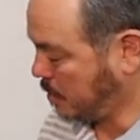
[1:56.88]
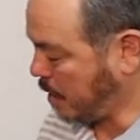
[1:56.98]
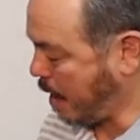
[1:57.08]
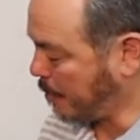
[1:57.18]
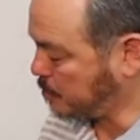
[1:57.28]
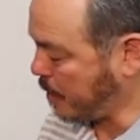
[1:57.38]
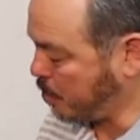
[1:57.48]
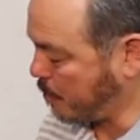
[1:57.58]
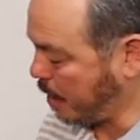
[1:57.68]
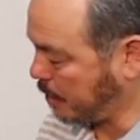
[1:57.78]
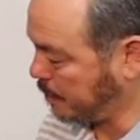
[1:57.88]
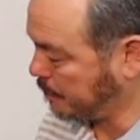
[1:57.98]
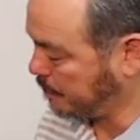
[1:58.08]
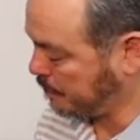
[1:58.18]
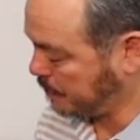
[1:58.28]
Okay, how much pain in your back?
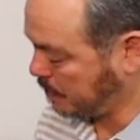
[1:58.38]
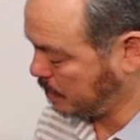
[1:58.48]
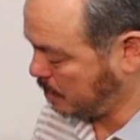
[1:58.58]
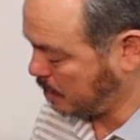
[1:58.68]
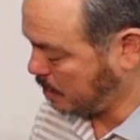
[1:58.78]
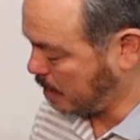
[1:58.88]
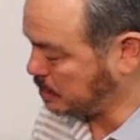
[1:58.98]
A lot. On